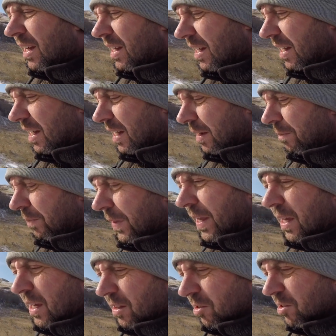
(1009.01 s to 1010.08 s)
and
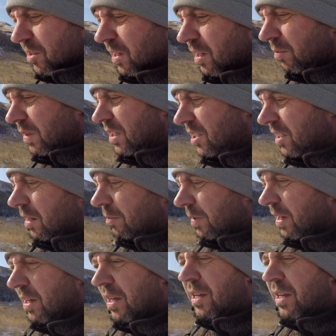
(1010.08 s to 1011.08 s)
there's going to be some